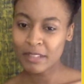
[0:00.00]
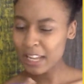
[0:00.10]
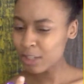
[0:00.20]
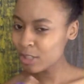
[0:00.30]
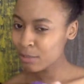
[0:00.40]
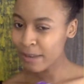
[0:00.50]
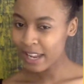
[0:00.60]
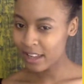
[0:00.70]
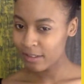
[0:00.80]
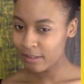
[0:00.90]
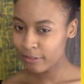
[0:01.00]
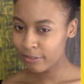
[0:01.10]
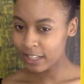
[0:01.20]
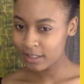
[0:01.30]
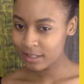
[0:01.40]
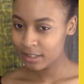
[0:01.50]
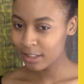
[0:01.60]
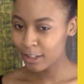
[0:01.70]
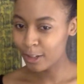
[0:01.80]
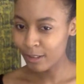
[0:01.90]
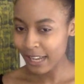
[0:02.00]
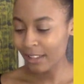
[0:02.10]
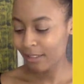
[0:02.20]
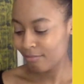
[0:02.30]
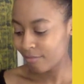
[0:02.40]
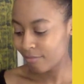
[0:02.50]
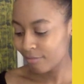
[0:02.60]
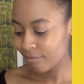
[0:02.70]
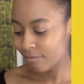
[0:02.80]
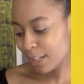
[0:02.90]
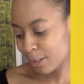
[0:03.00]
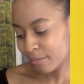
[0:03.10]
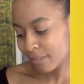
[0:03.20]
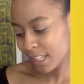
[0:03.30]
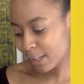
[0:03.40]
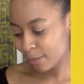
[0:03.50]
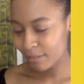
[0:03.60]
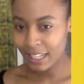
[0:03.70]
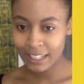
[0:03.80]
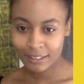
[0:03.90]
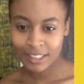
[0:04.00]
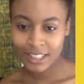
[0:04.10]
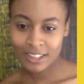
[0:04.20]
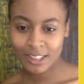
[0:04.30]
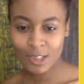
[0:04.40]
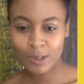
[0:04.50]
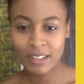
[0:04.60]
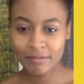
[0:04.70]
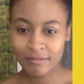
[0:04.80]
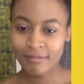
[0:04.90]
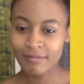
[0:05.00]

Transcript: like she'll spray it first, you know, like, you know, you know, like they just do it.